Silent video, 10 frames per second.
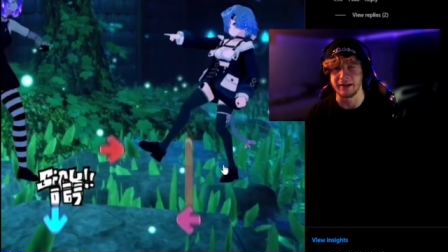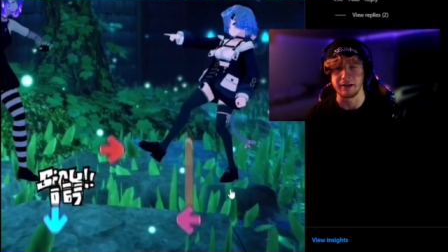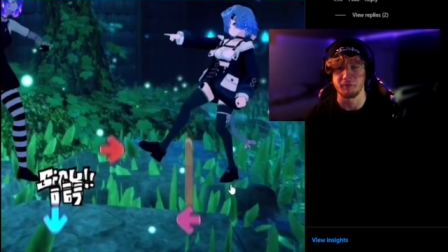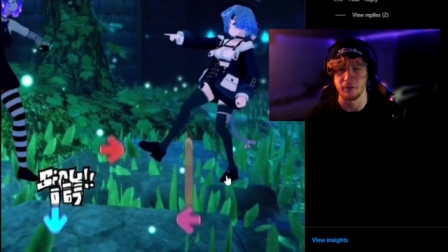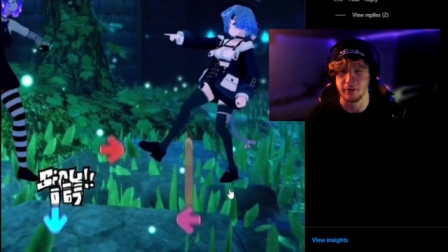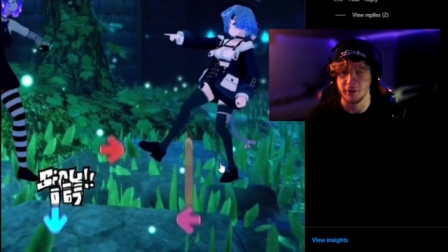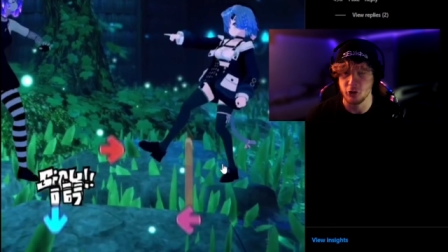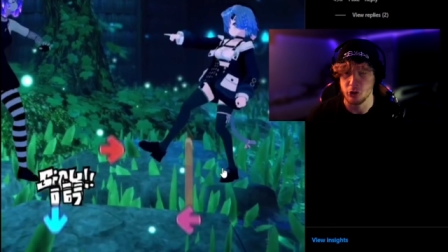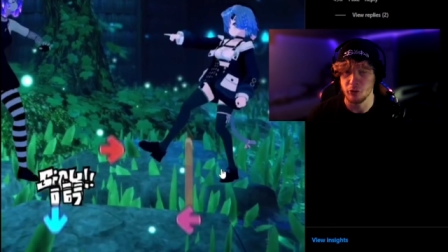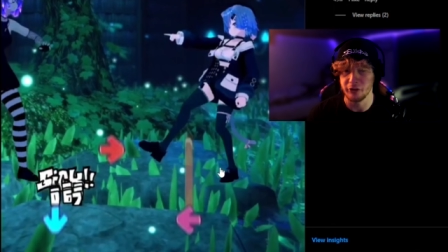like in front
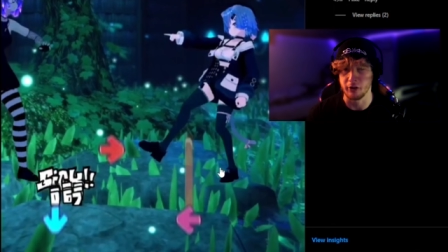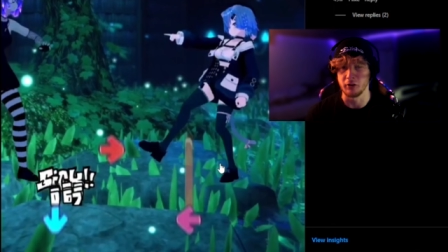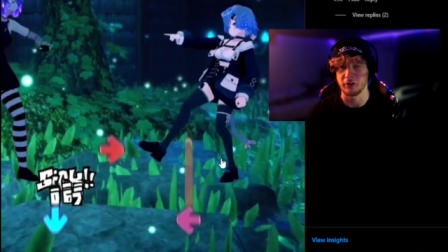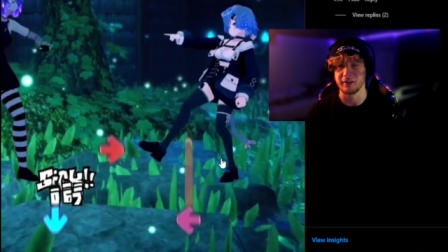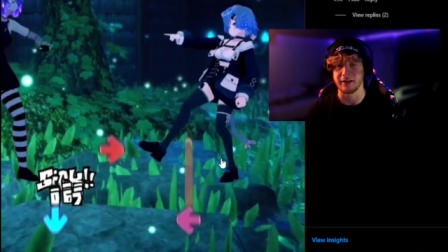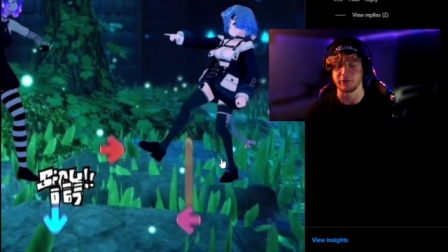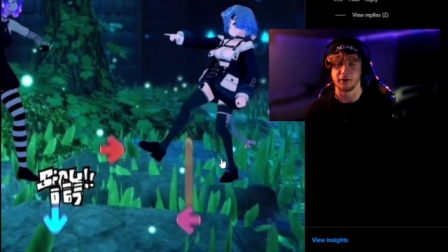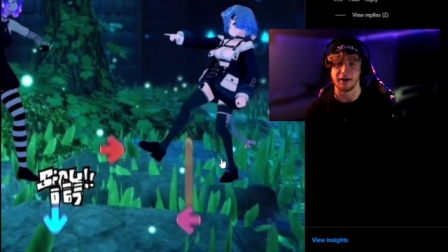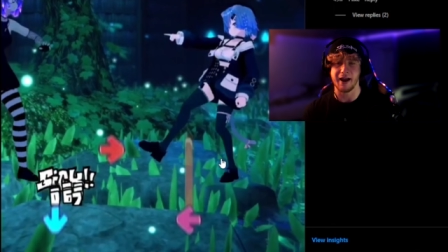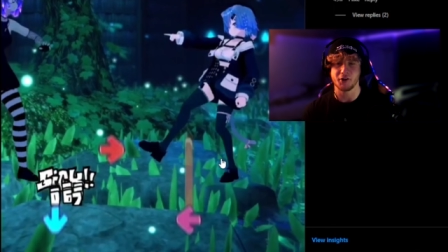of the shoes, so it looks
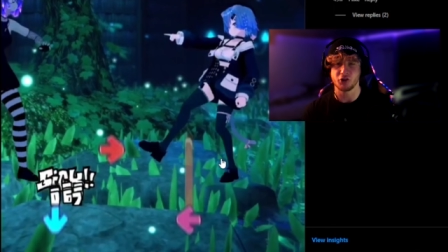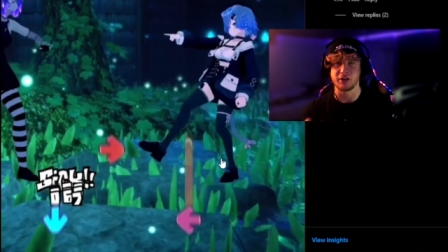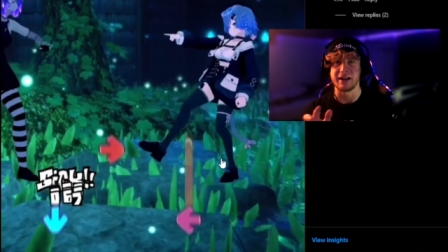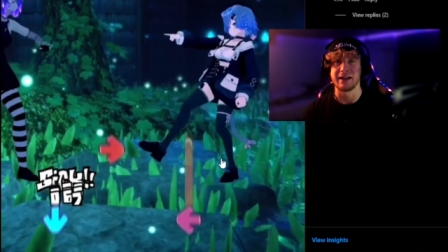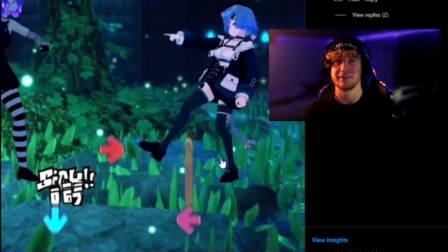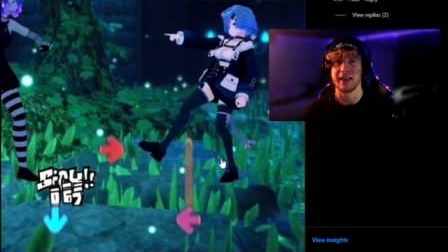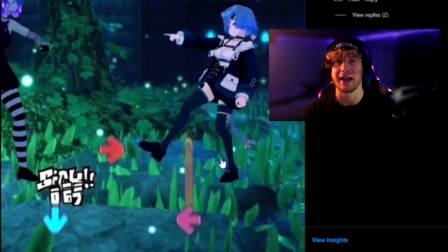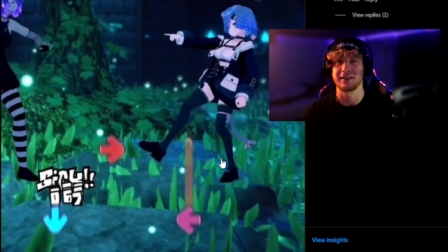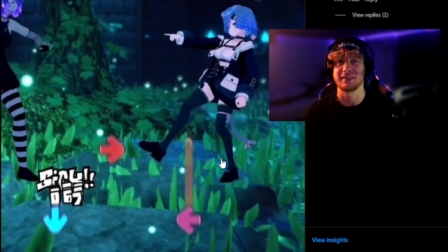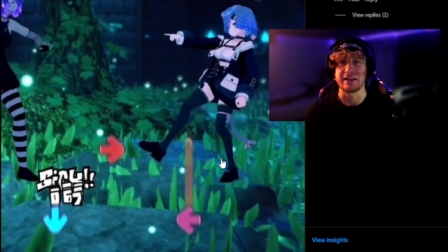like they're actually
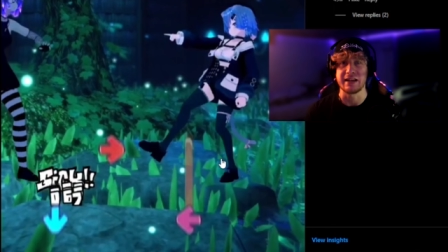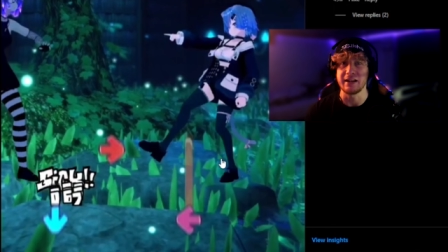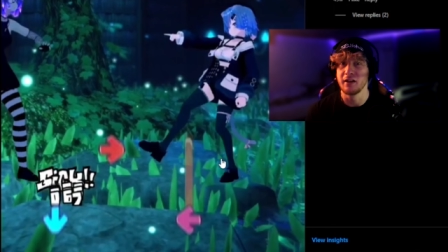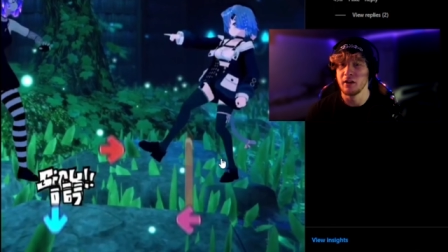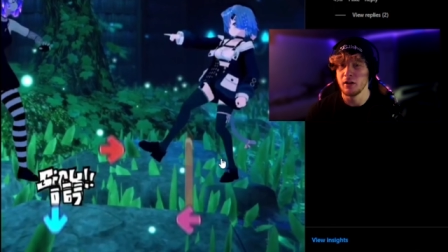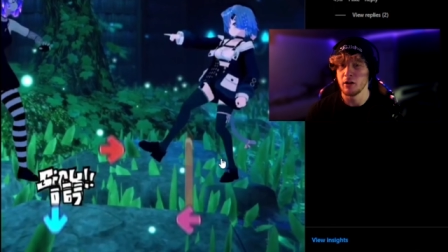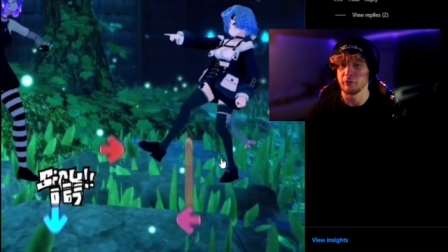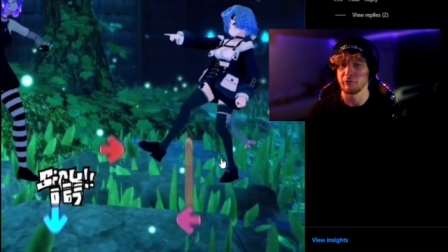in that scene,